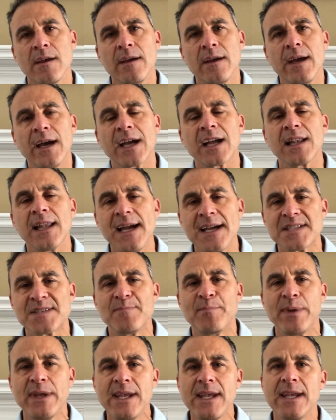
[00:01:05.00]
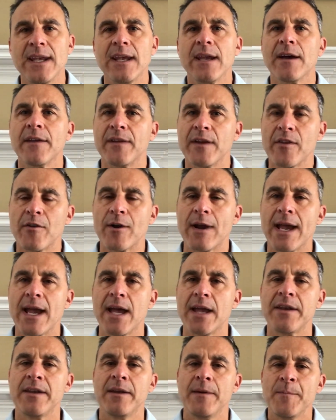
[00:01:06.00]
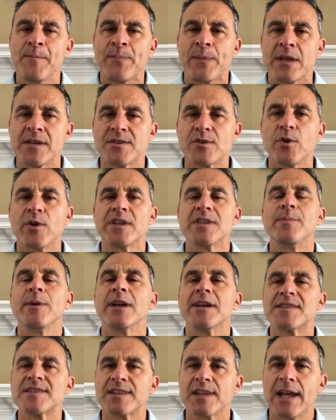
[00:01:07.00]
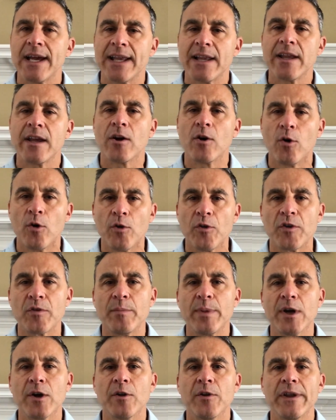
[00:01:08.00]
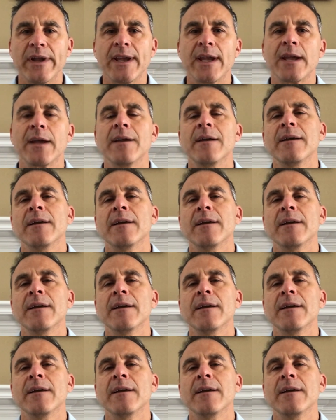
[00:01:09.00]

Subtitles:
A Class B, on the other hand, is going to be a slightly older building,